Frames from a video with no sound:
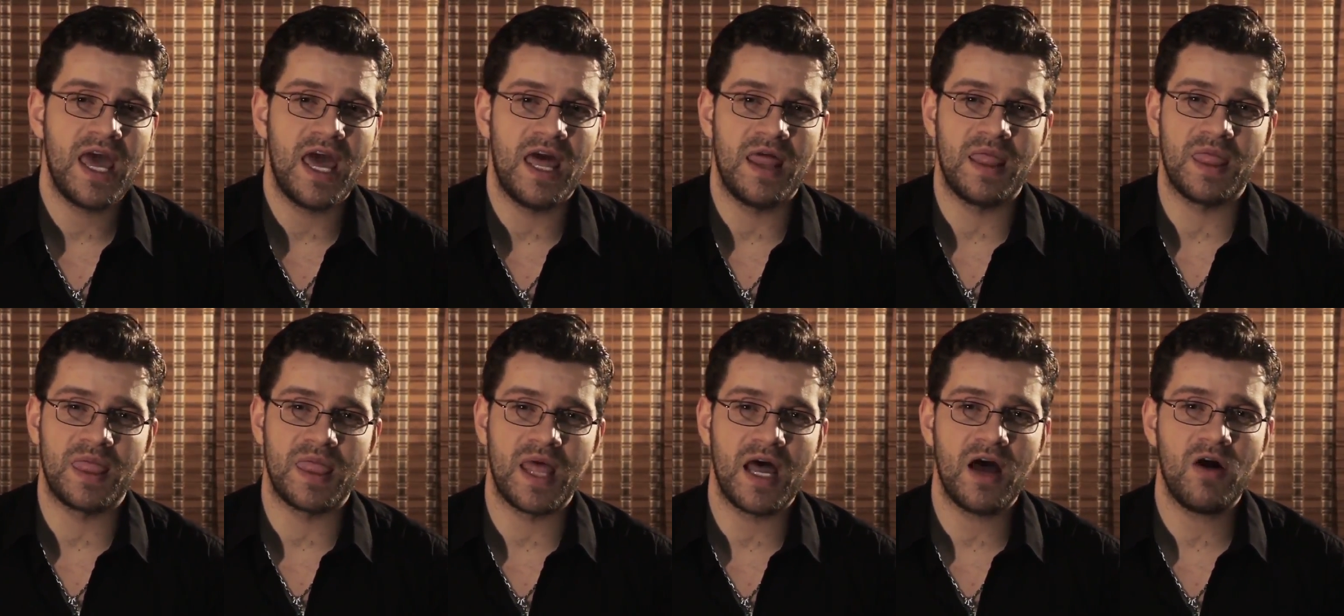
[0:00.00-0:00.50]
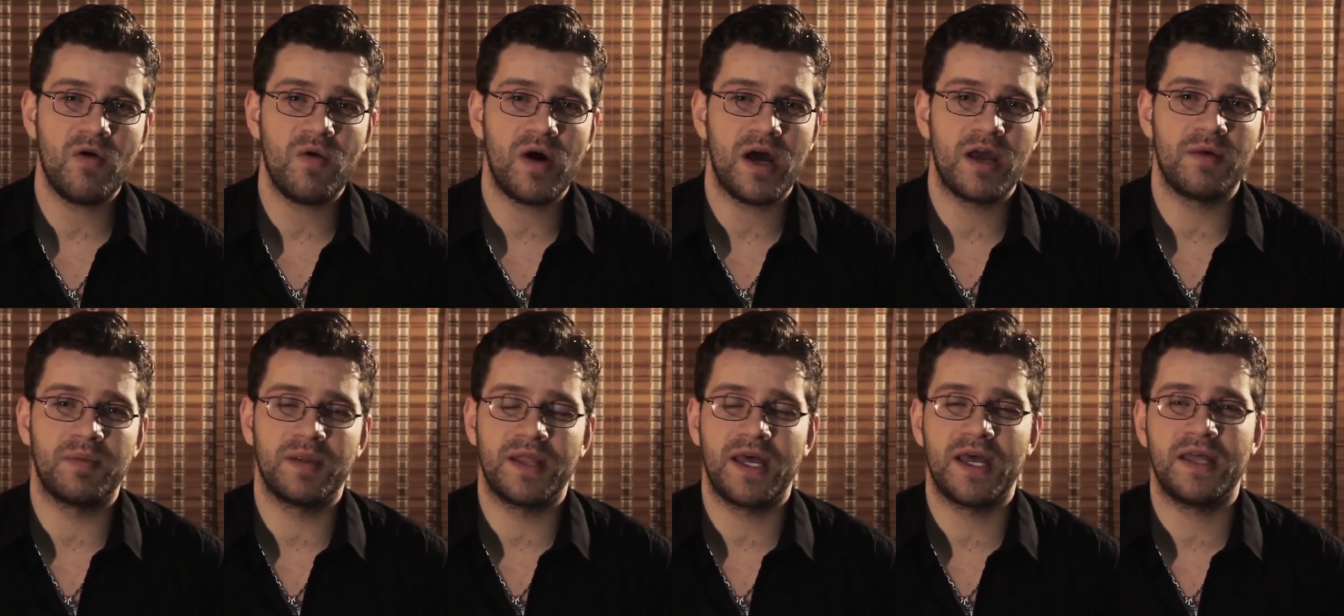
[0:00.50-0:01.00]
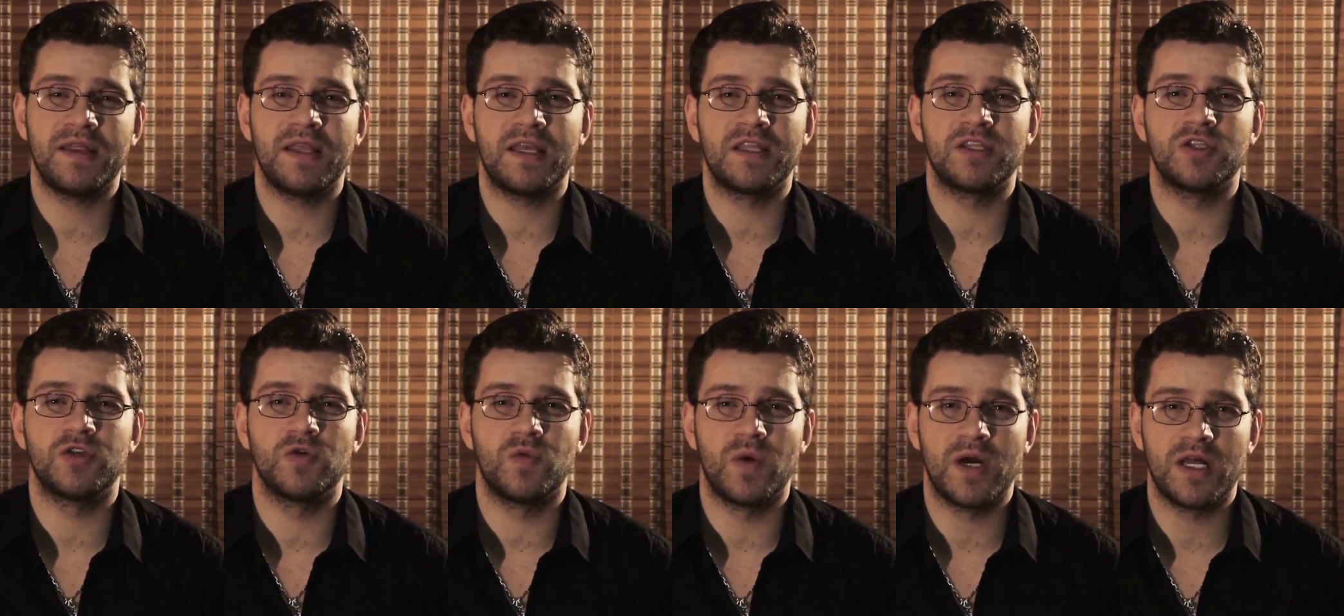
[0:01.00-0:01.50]
and now I plan
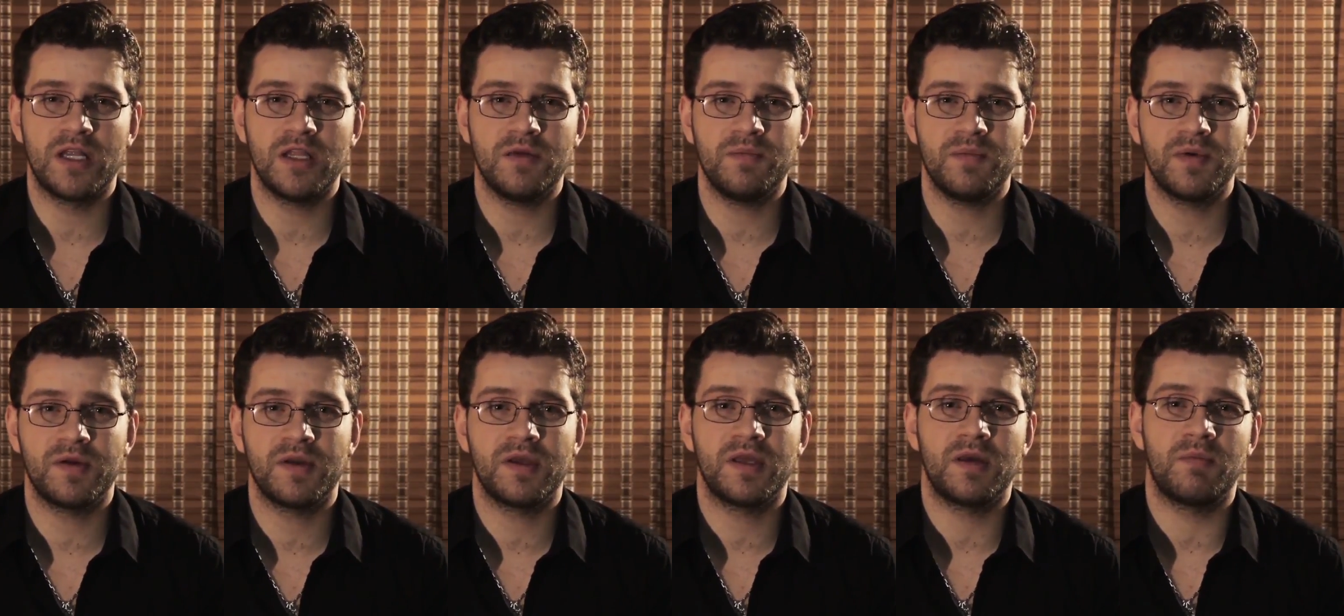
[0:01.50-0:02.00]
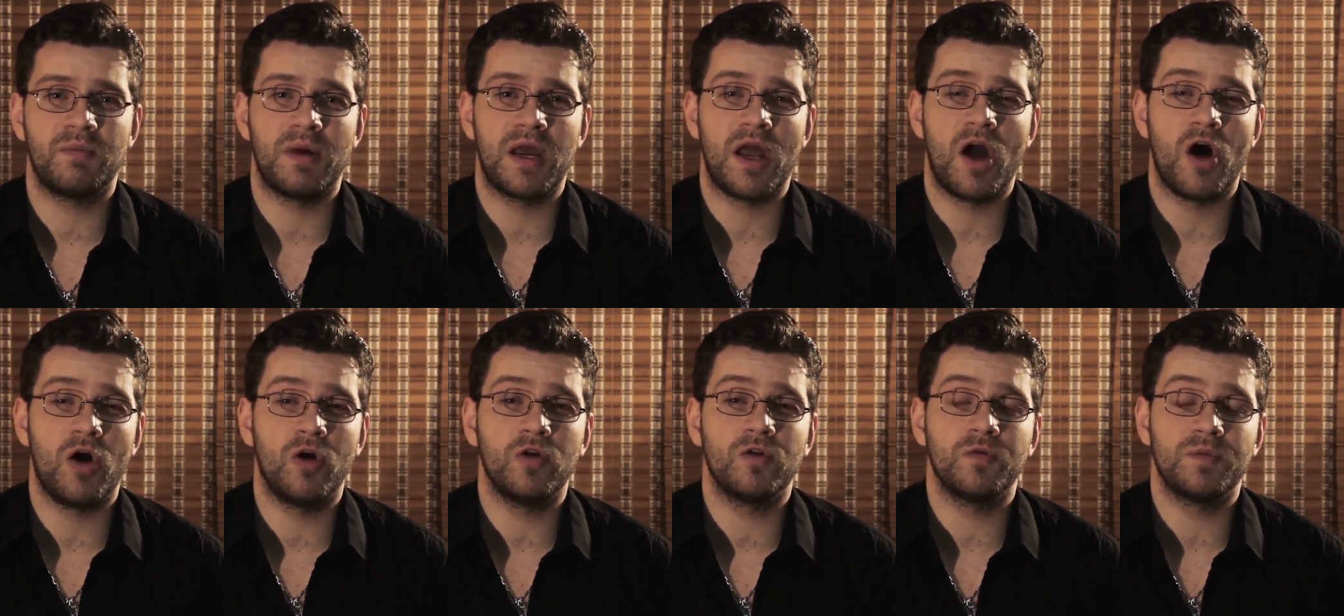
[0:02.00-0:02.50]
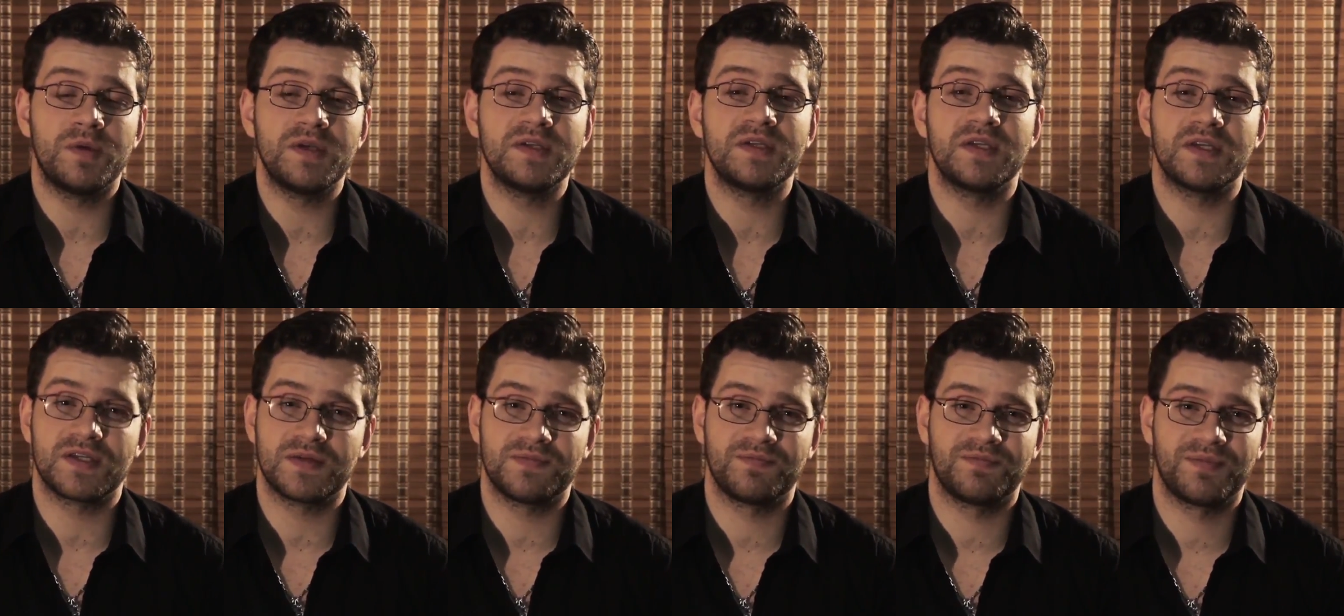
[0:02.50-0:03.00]
and develop my own
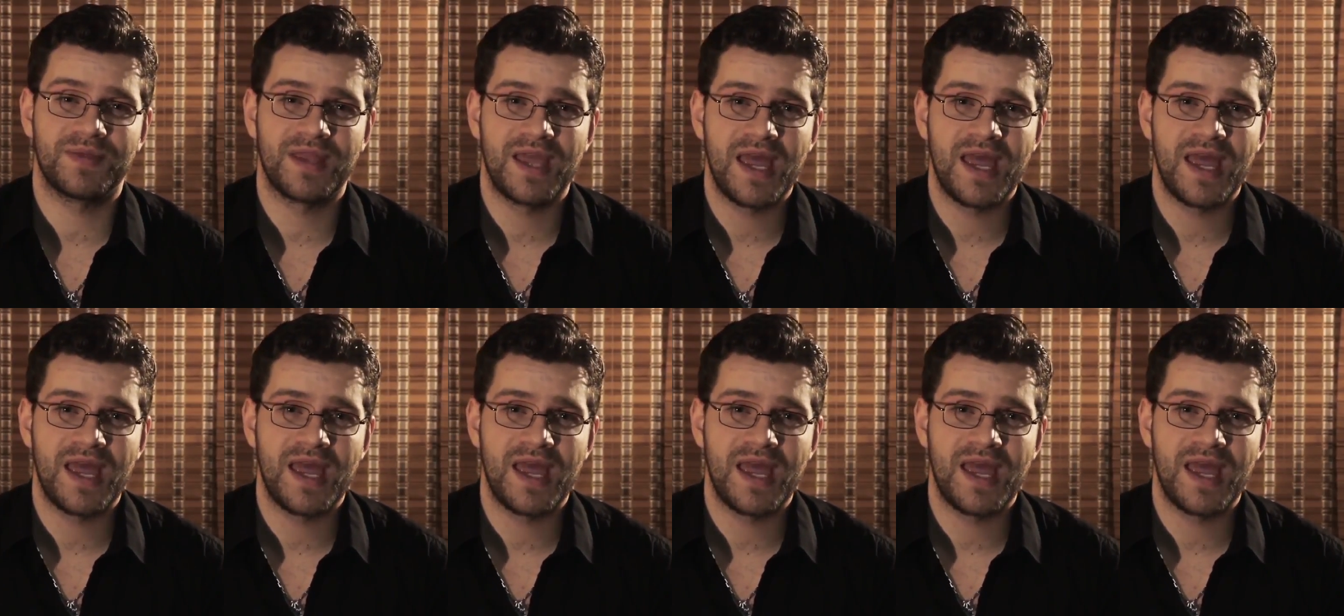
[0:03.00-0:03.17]
business.